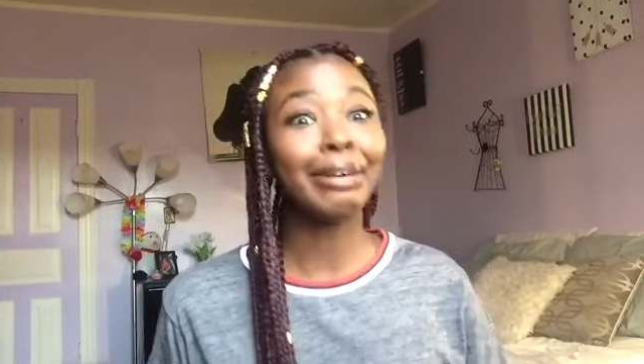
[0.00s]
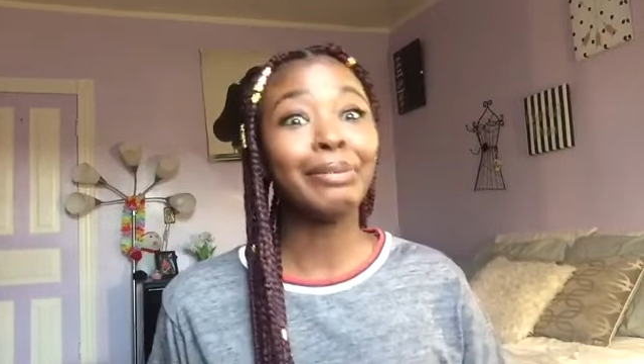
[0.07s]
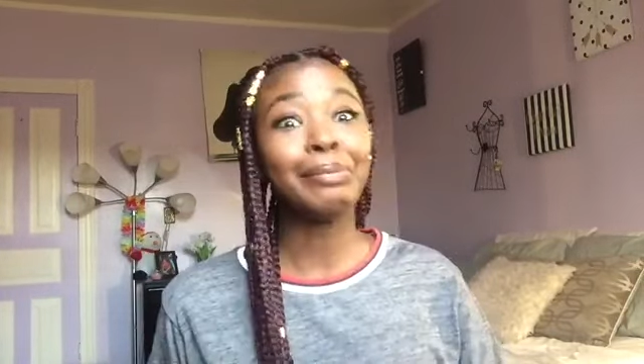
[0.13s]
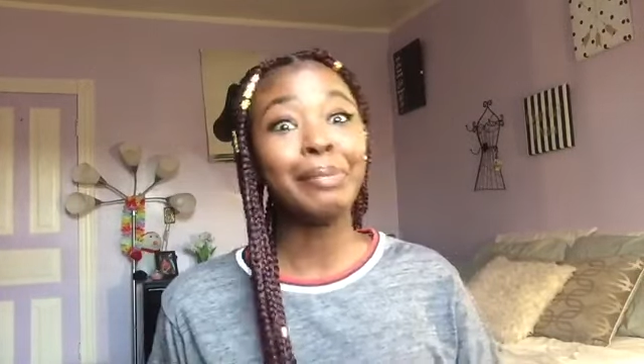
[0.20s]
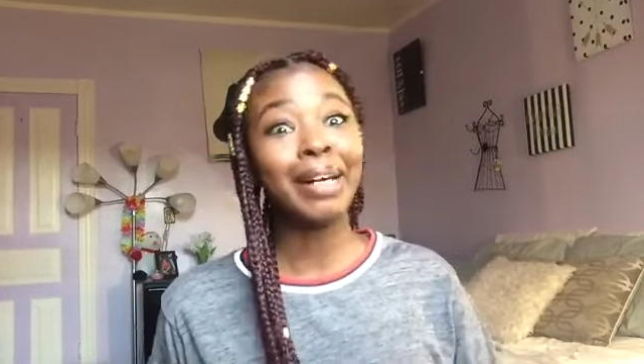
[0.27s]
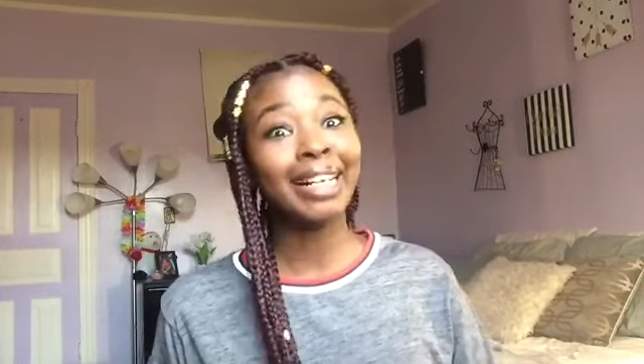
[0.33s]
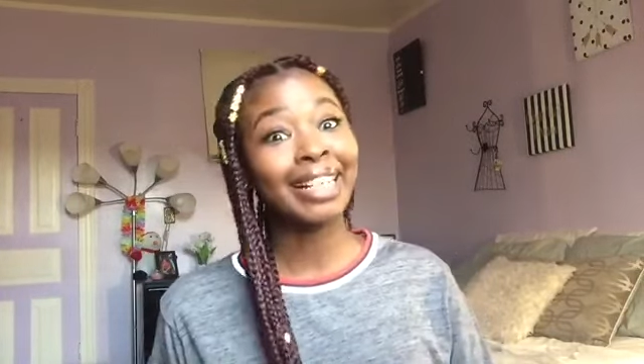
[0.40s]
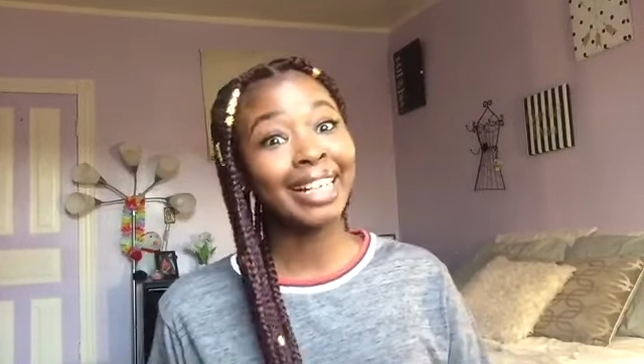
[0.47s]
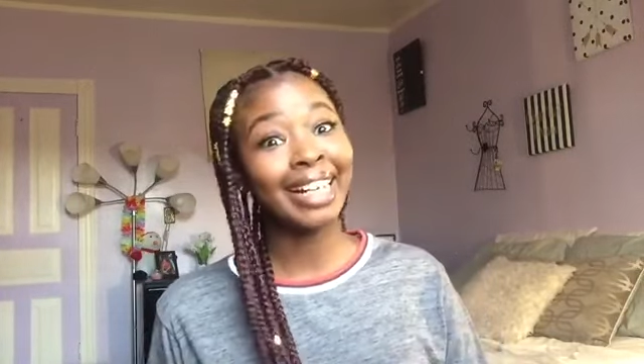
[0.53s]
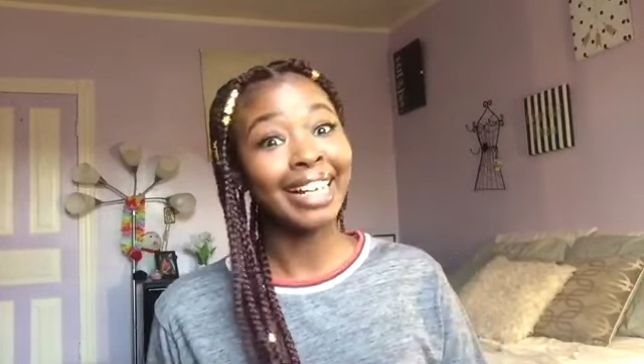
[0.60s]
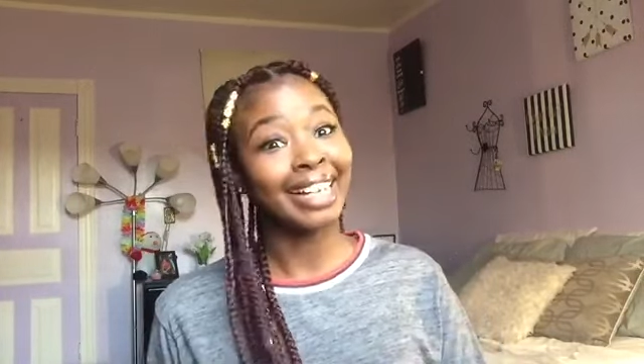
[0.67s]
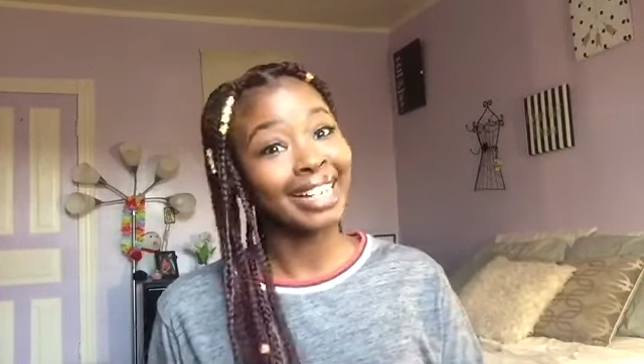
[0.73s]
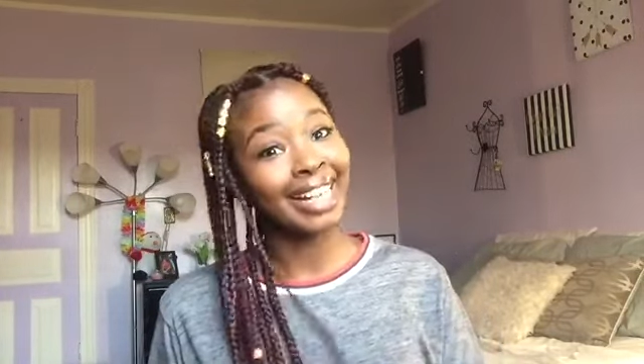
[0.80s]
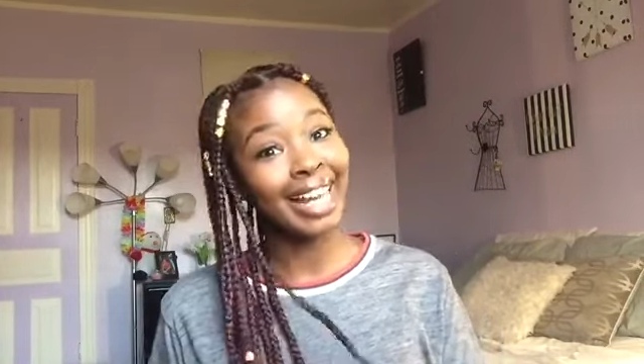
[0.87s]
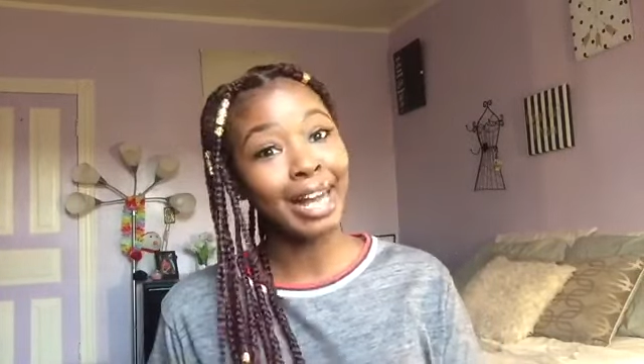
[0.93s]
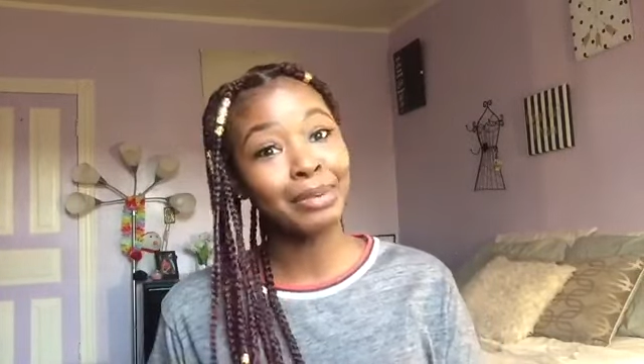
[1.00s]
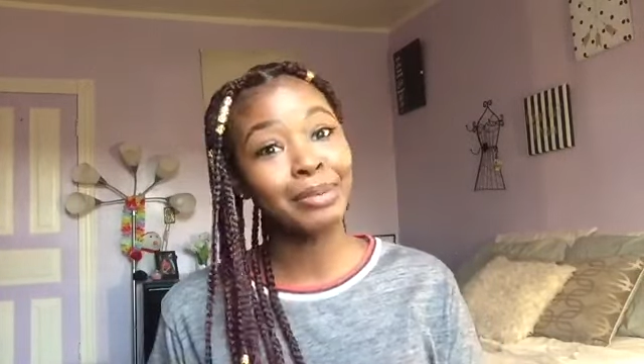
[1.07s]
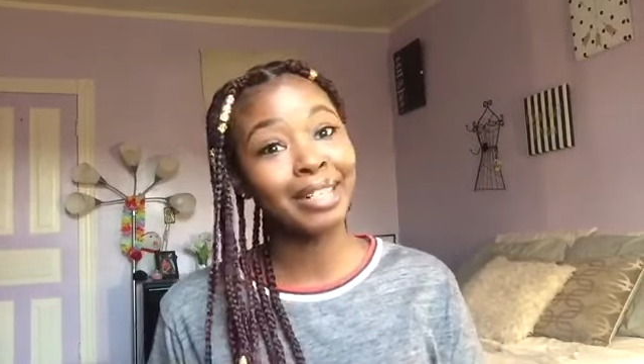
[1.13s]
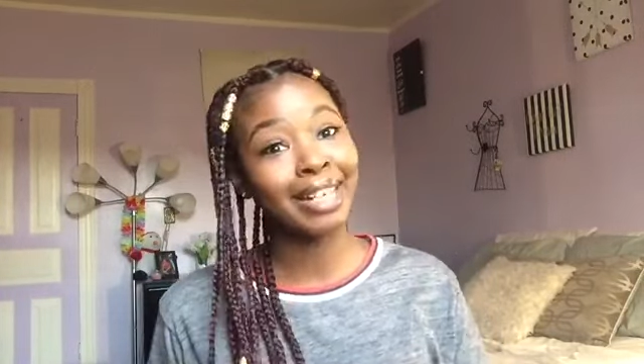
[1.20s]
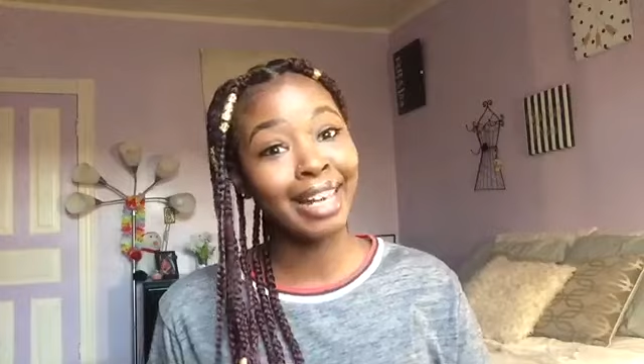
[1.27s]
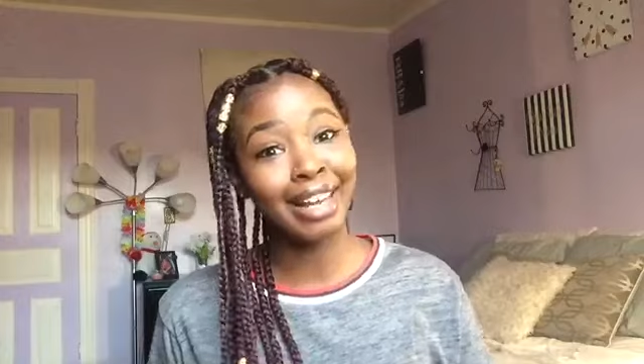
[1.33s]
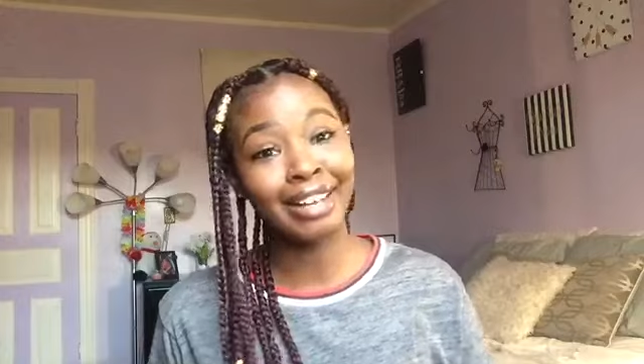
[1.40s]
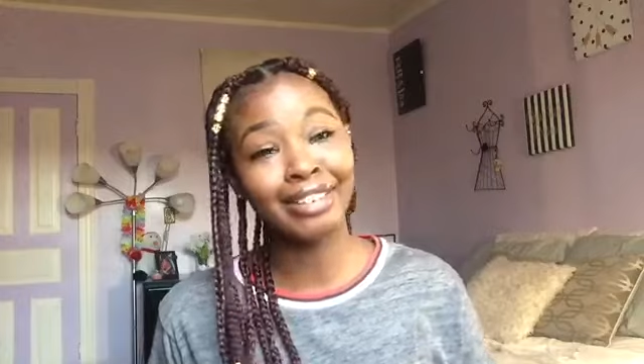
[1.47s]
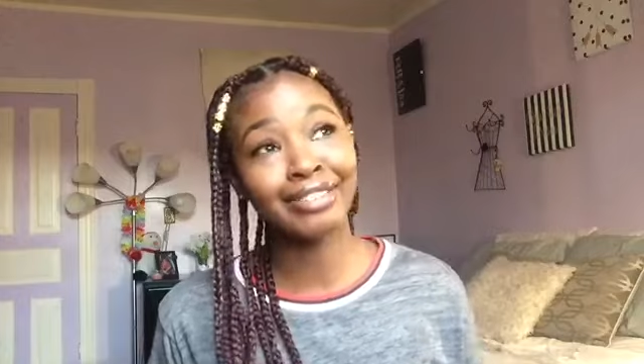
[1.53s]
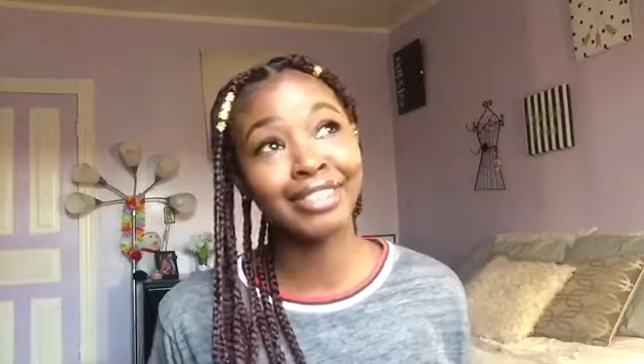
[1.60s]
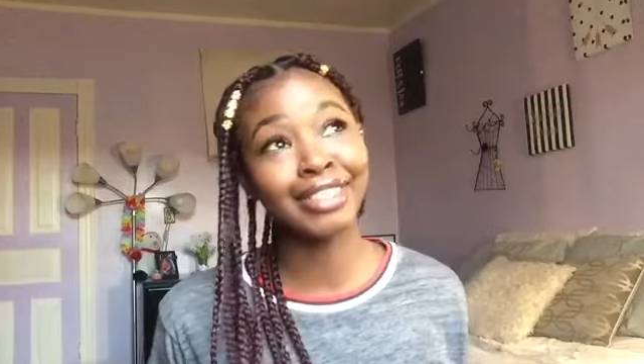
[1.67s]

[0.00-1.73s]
Oh my God, I would love